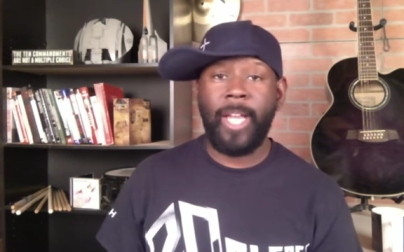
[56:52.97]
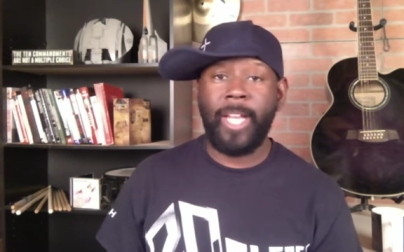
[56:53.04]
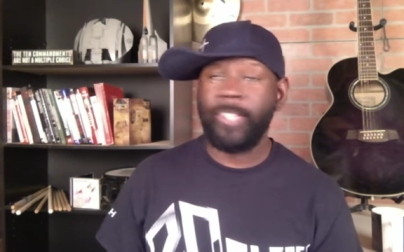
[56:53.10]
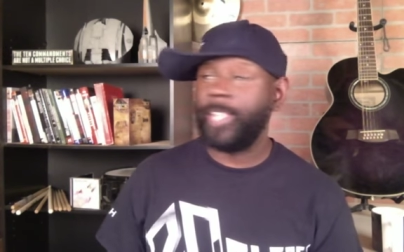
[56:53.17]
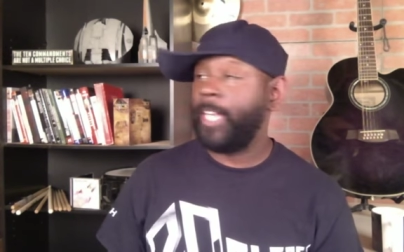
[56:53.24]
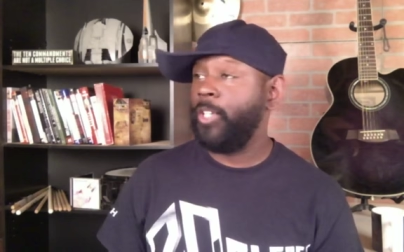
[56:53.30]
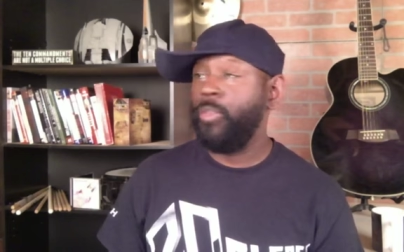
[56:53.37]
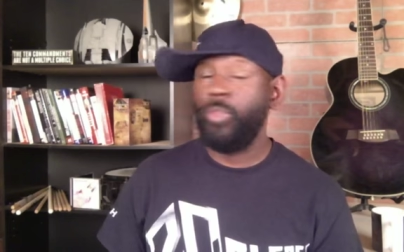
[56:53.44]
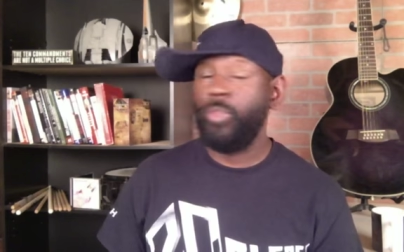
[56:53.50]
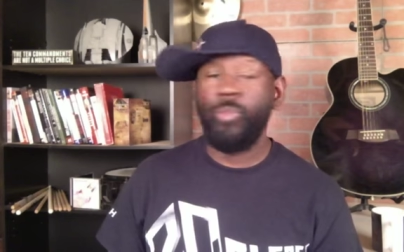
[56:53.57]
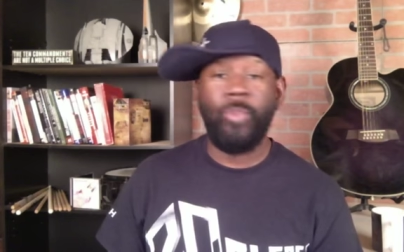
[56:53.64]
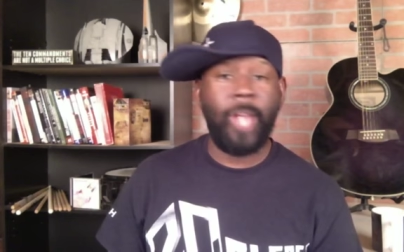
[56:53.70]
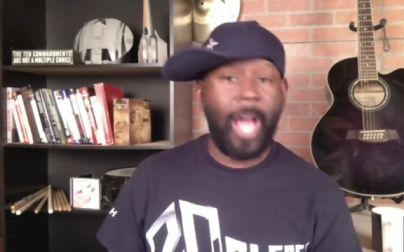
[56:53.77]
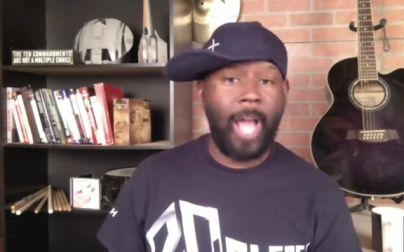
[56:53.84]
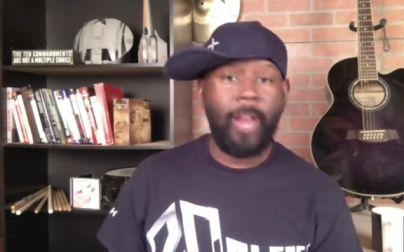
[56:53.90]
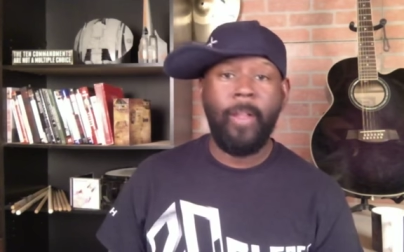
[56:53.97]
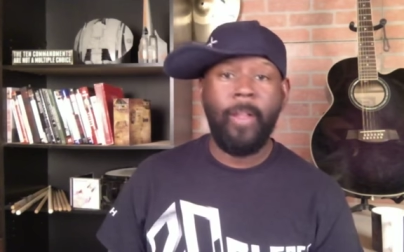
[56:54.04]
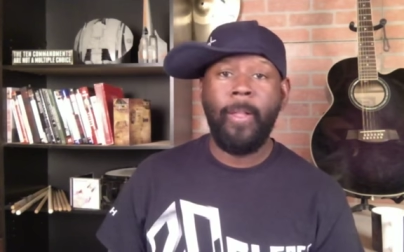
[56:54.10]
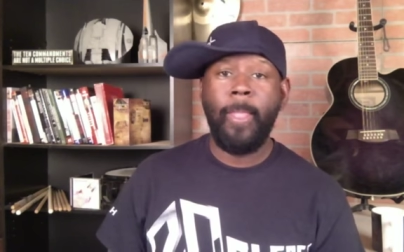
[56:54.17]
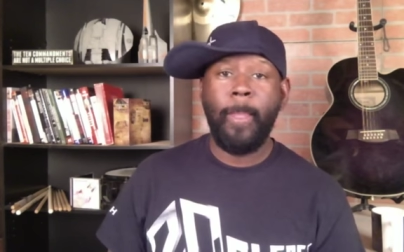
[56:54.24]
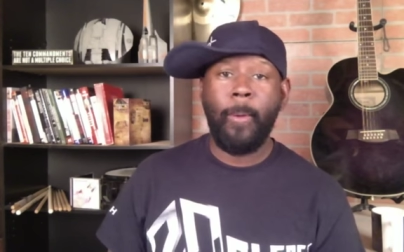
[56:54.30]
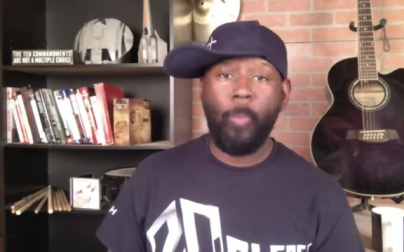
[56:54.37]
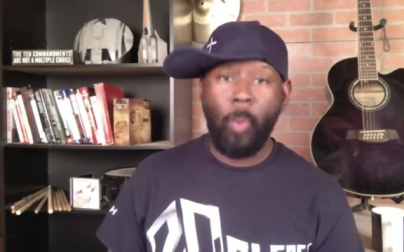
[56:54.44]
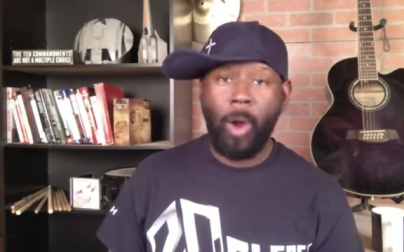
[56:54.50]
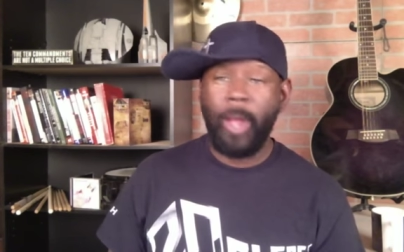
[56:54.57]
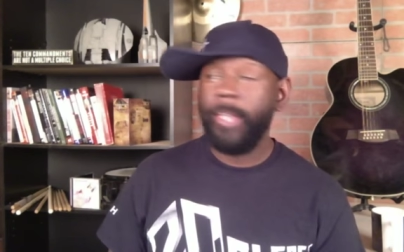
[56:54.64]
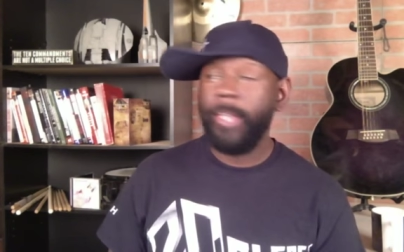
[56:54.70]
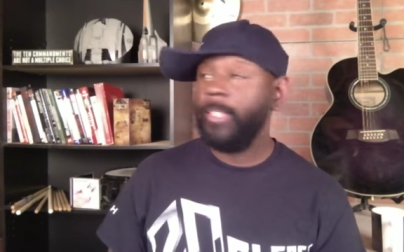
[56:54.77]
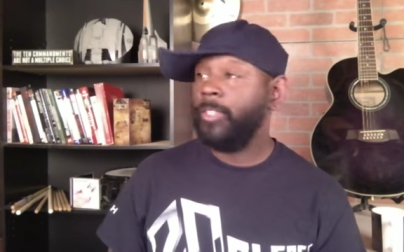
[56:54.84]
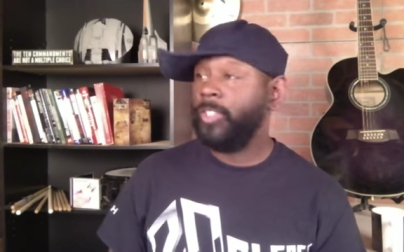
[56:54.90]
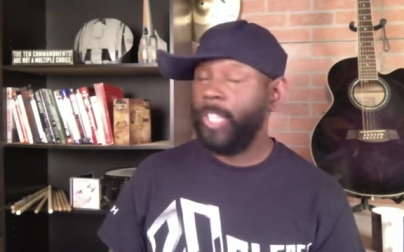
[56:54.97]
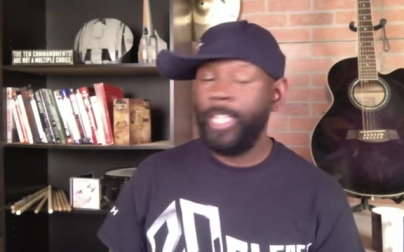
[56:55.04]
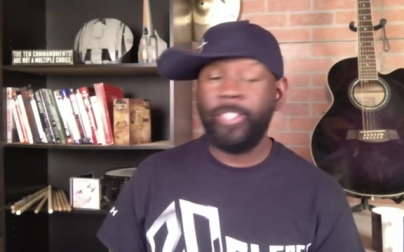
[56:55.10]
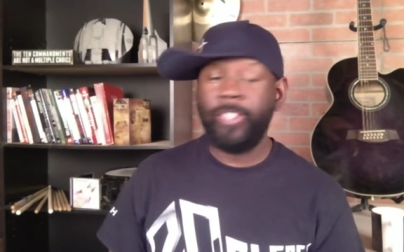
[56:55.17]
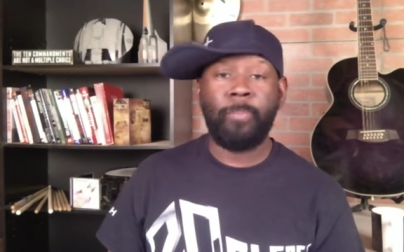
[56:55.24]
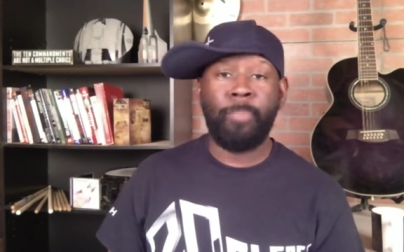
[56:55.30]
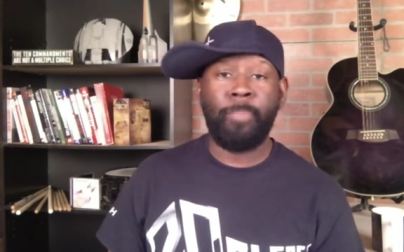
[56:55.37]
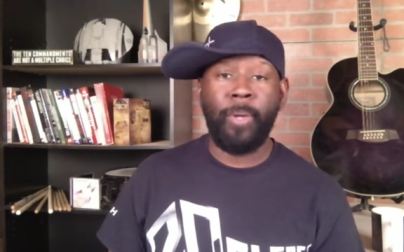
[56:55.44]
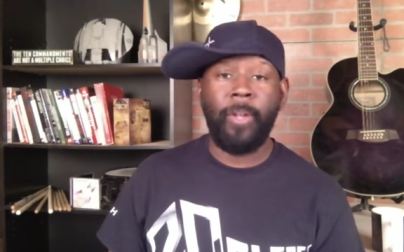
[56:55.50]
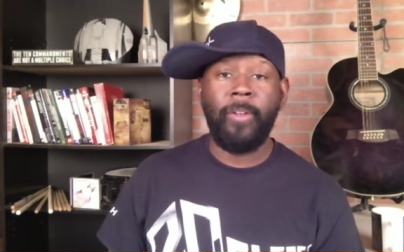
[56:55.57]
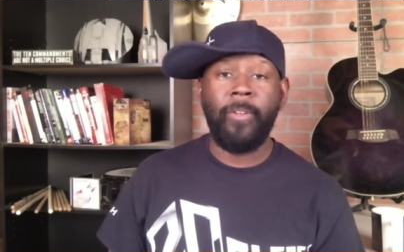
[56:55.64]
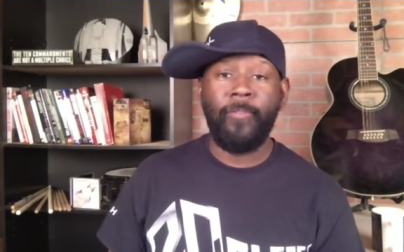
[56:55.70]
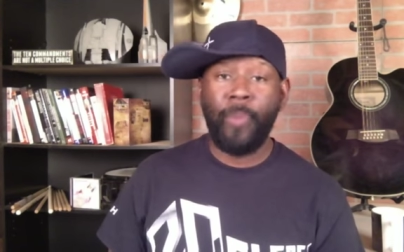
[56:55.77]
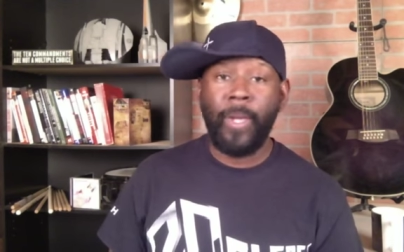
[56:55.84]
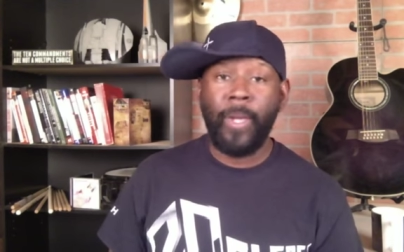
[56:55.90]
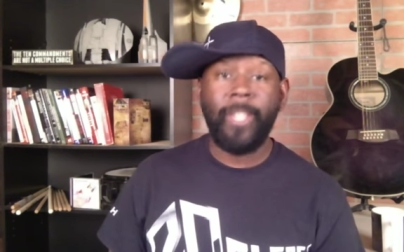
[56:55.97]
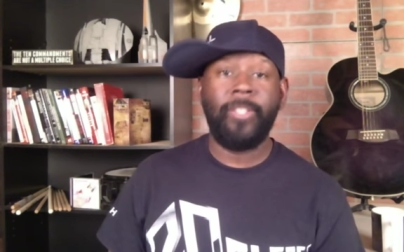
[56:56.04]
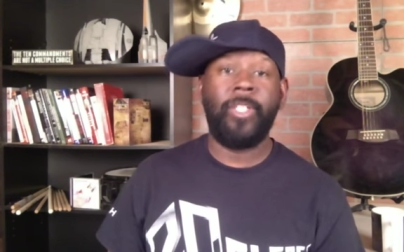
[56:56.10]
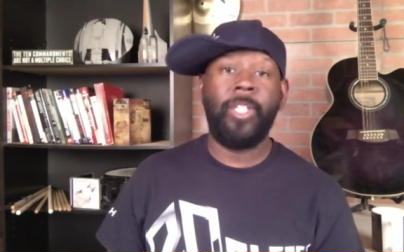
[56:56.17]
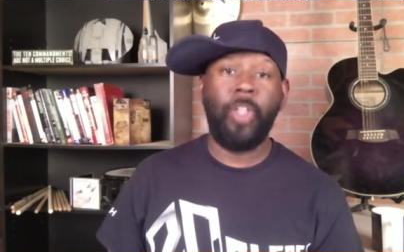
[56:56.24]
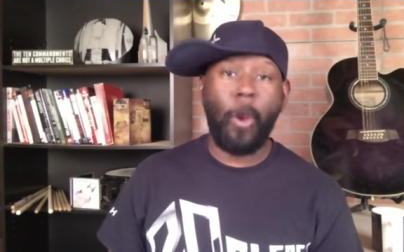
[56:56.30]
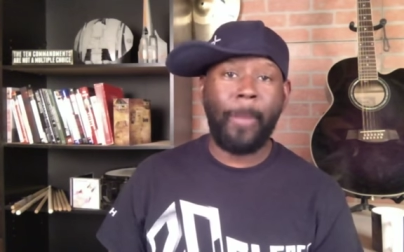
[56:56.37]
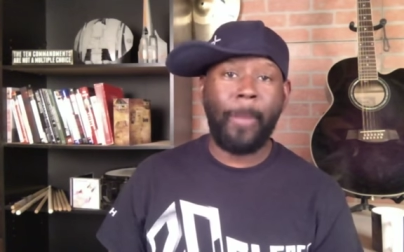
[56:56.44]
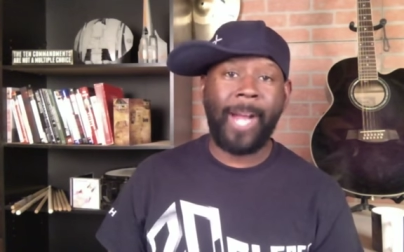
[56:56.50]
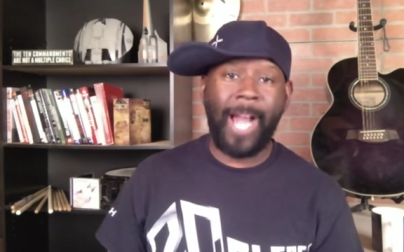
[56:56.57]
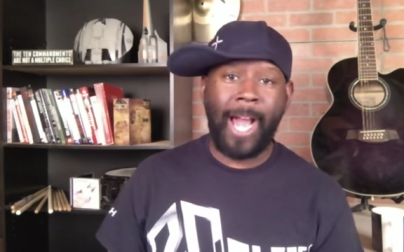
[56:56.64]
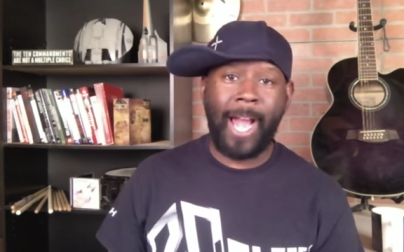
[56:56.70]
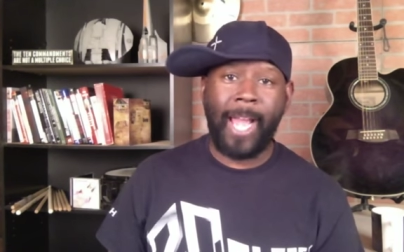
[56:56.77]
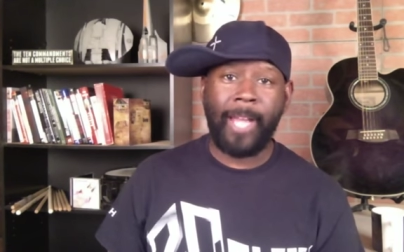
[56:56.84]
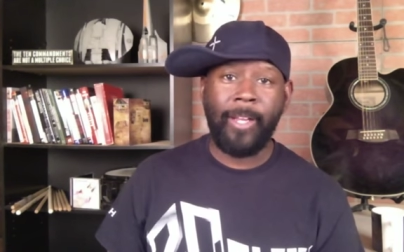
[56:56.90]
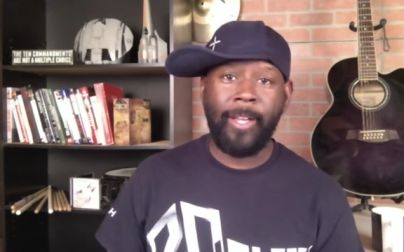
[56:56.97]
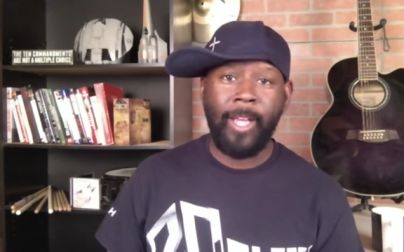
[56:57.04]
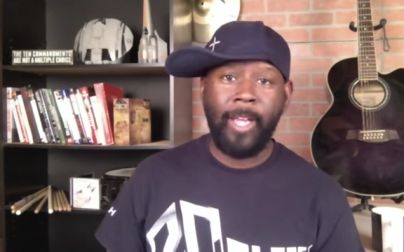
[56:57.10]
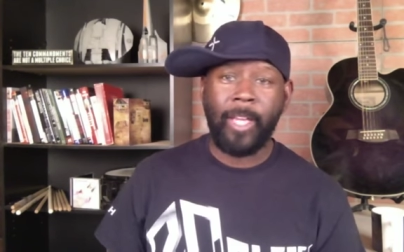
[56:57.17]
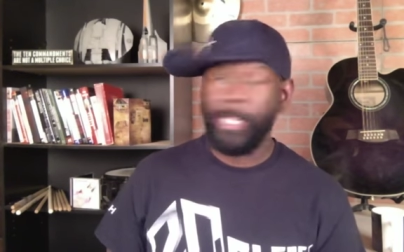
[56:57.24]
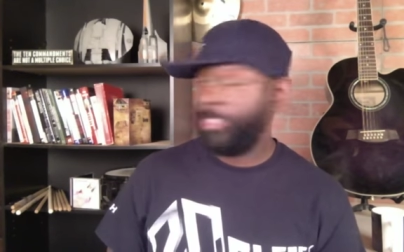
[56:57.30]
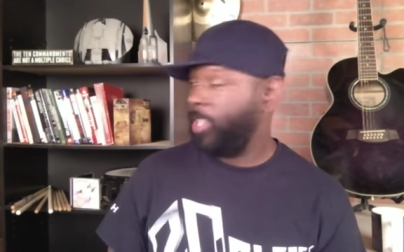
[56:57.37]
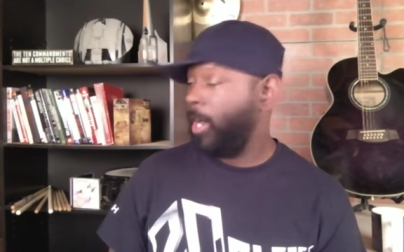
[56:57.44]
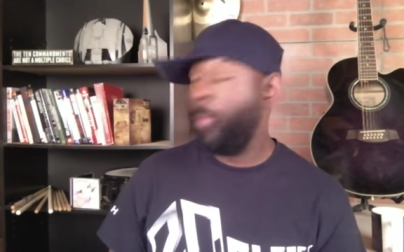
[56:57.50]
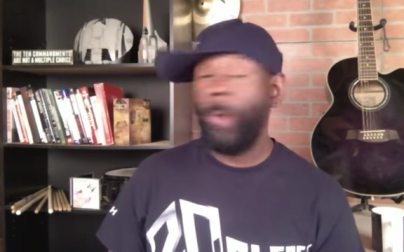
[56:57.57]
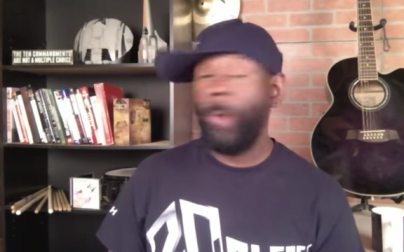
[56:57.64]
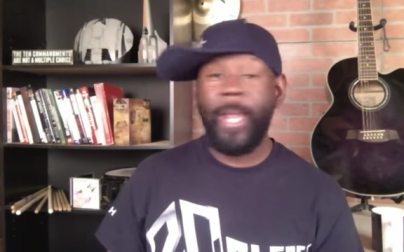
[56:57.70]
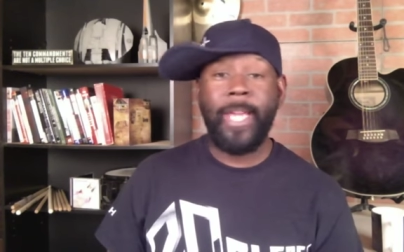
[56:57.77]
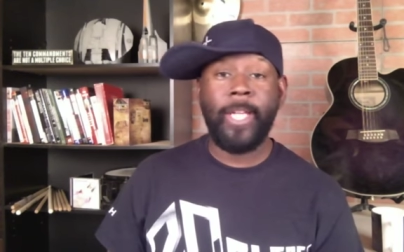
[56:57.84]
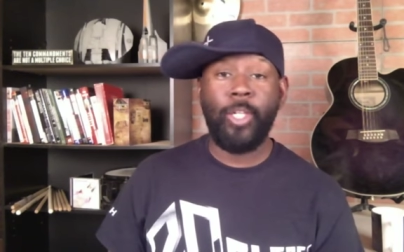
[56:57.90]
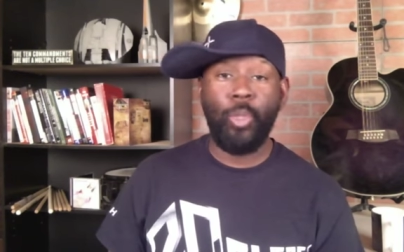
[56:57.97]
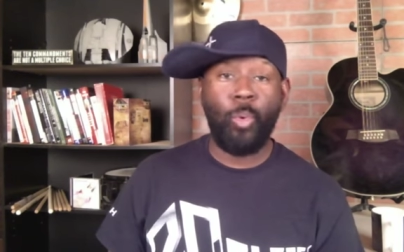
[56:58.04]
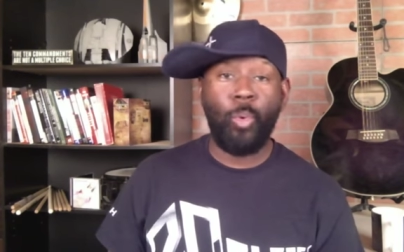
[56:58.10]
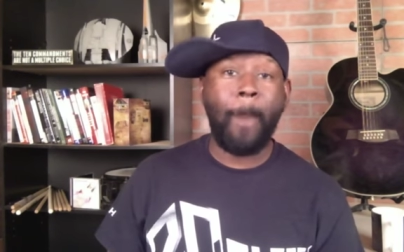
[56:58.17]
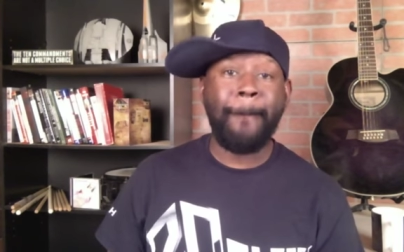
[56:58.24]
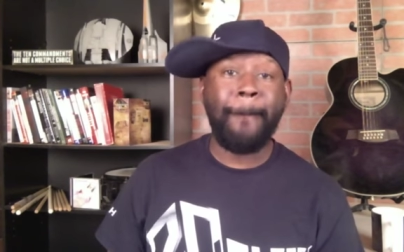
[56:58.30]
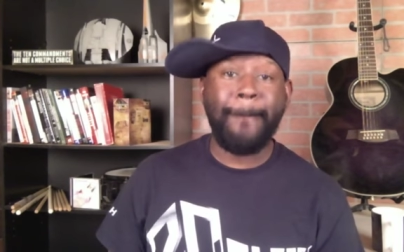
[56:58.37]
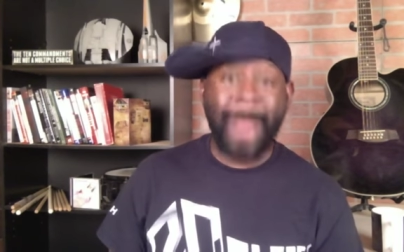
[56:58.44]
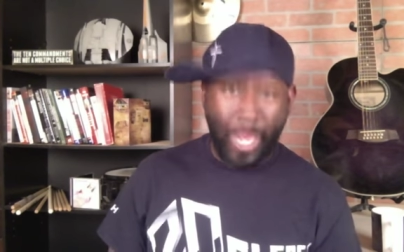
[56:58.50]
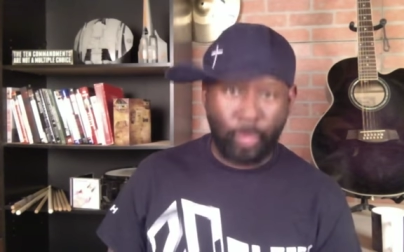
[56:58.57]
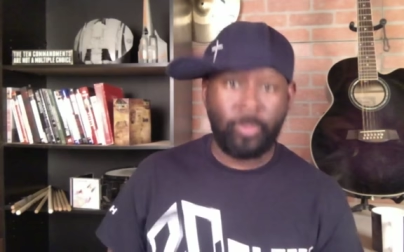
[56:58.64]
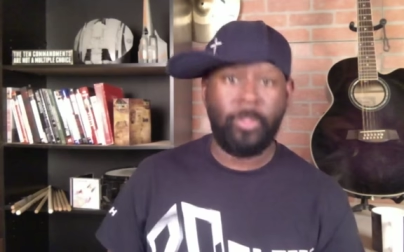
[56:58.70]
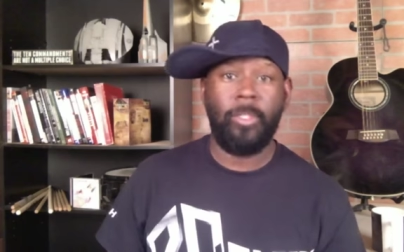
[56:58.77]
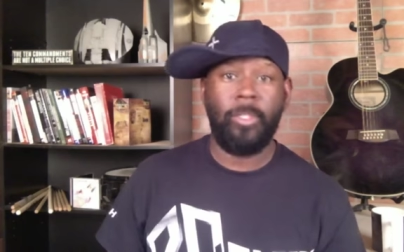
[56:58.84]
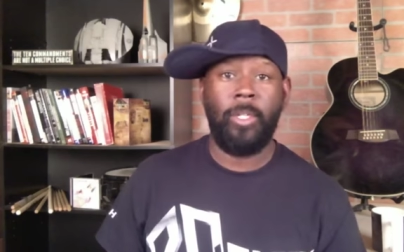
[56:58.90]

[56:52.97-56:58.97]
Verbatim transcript: It's like you do not want Jesus to put foot to your behind. Consider what he can do to a mountain.